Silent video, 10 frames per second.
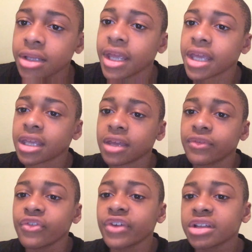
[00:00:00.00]
Like,
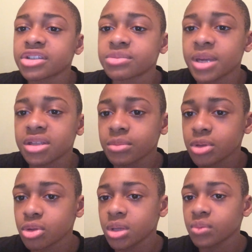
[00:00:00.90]
if you find space in
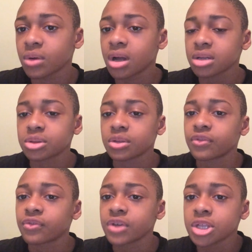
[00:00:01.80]
between rocks,
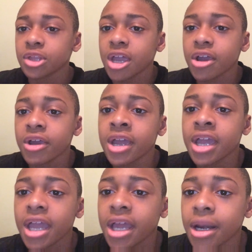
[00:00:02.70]
just fish there.
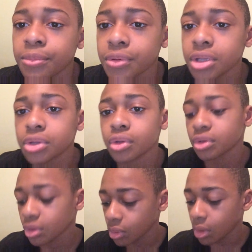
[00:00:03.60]
And I'm pretty sure
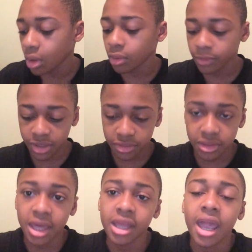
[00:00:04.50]
you'll always
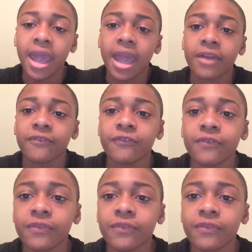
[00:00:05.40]
get a fish.